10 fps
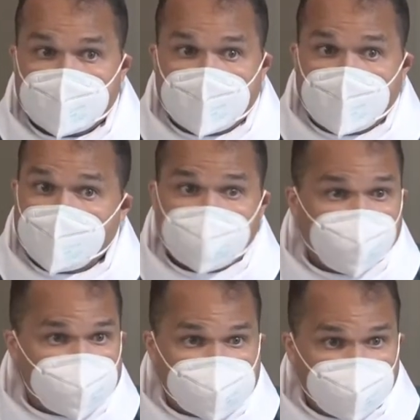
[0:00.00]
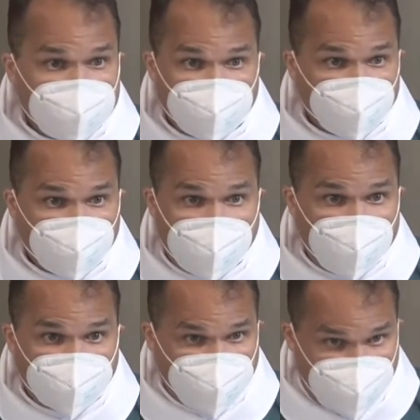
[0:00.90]
and I'm slaving around in the
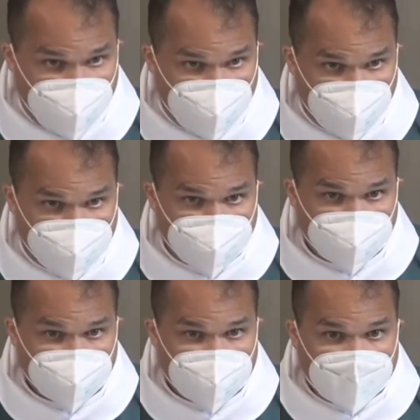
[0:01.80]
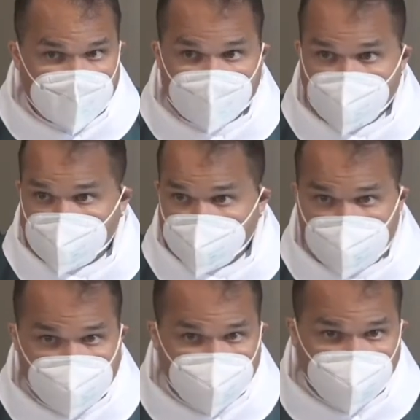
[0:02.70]
kitchen from place to
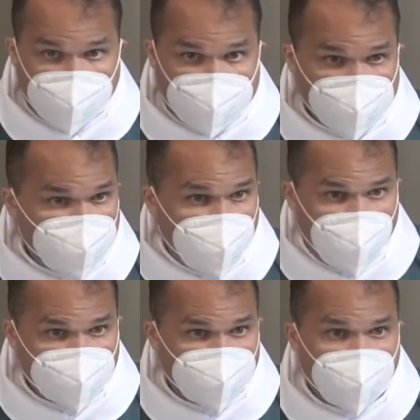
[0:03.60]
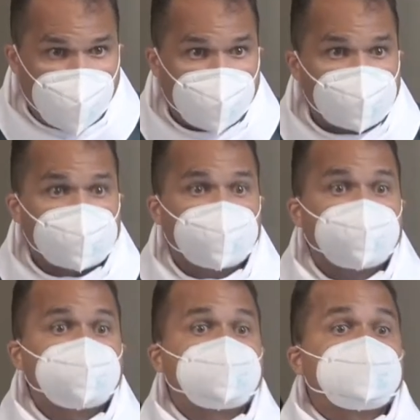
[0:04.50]
place and part to part.
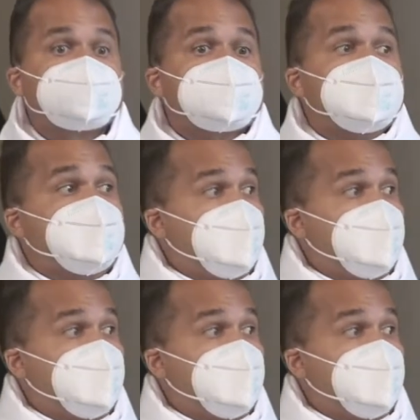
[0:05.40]
And